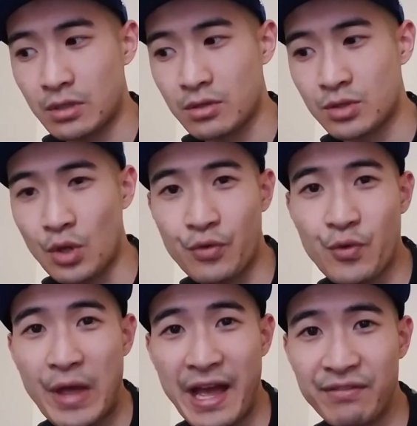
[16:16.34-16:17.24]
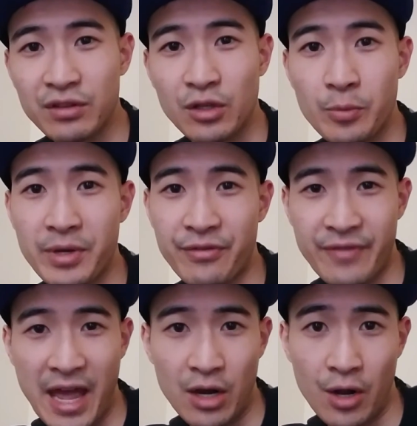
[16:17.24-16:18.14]
So if you have a little bit of
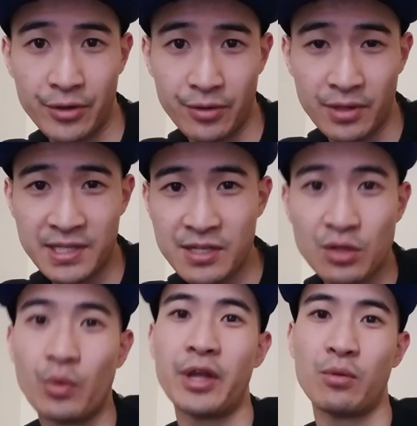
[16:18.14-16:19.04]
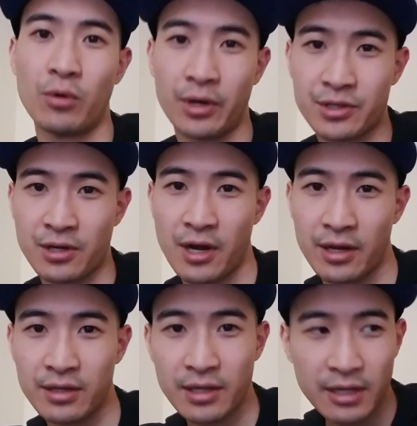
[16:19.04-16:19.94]
fat on you, this is the way it works, all
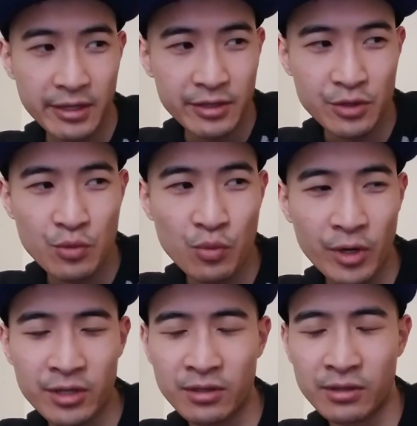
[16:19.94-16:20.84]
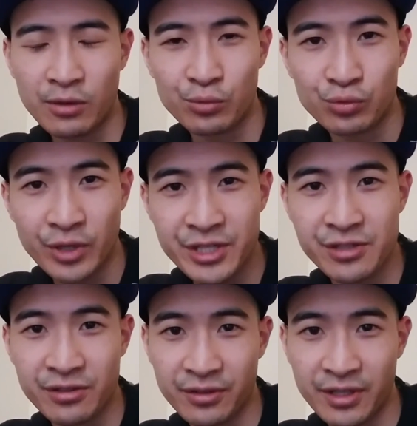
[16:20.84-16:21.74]
right? You weren't
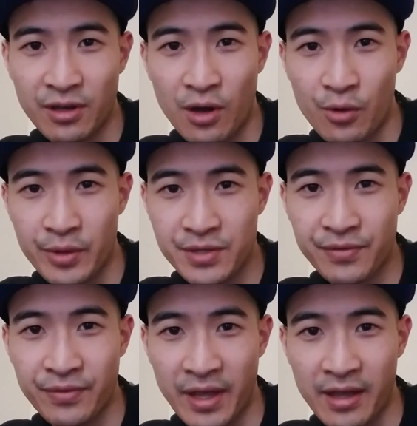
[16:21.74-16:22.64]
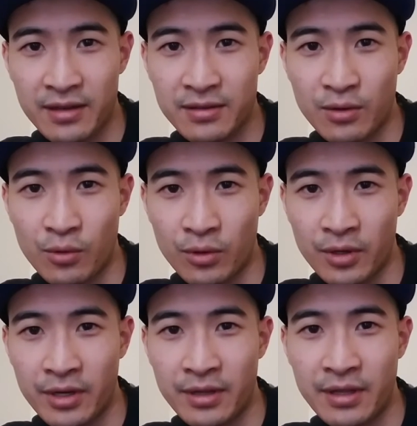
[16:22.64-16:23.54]
originally always fat,
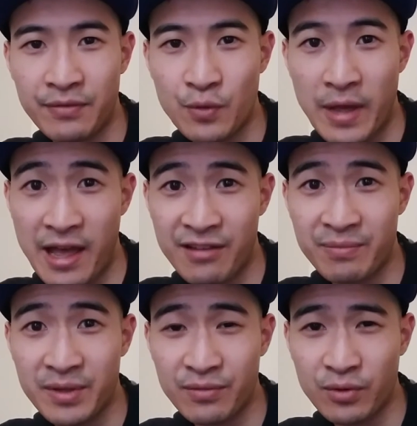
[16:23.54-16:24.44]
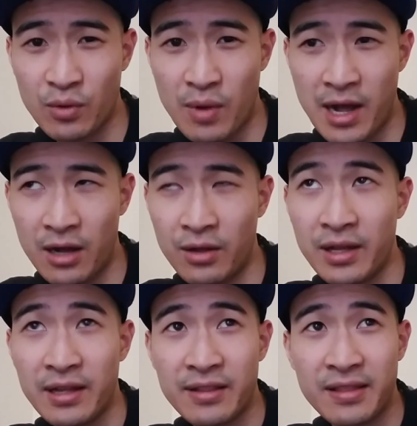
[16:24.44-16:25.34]
or if you have been for a while,
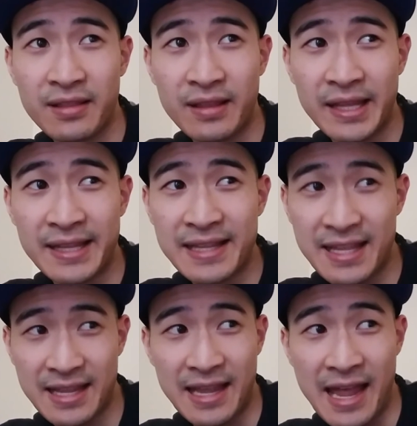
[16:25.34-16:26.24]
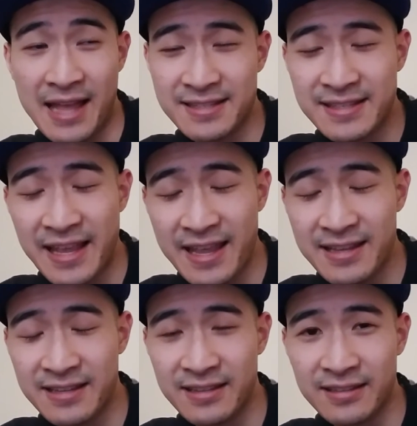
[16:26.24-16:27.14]
it has
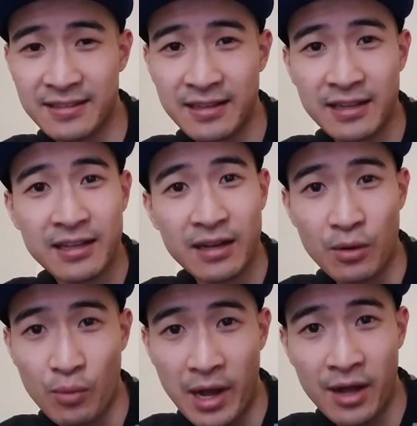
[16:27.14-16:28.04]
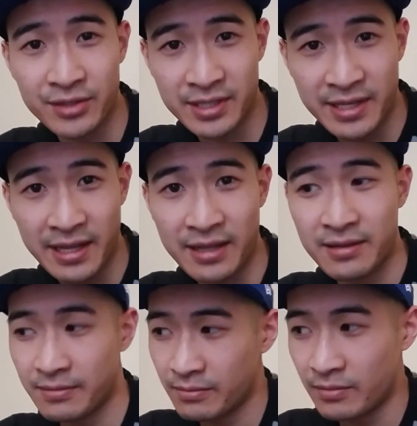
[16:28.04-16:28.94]
taken a while to
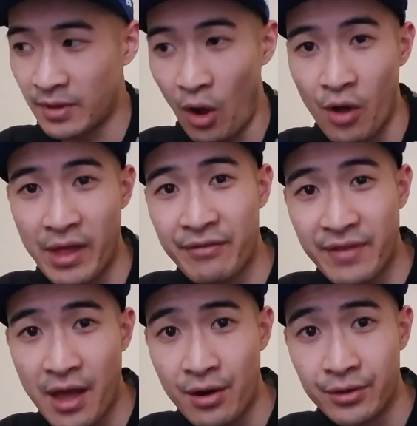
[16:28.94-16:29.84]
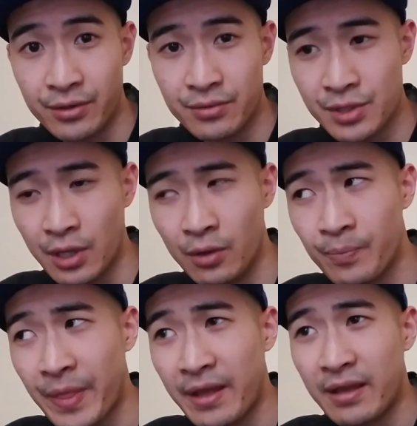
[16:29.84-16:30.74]
get all that fat on you.
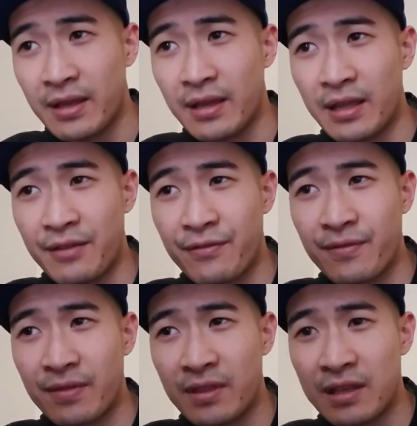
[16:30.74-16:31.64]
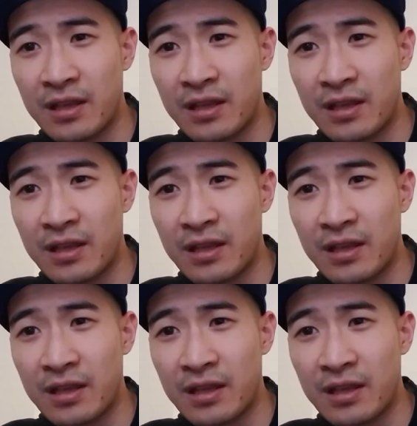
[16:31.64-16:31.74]
So if the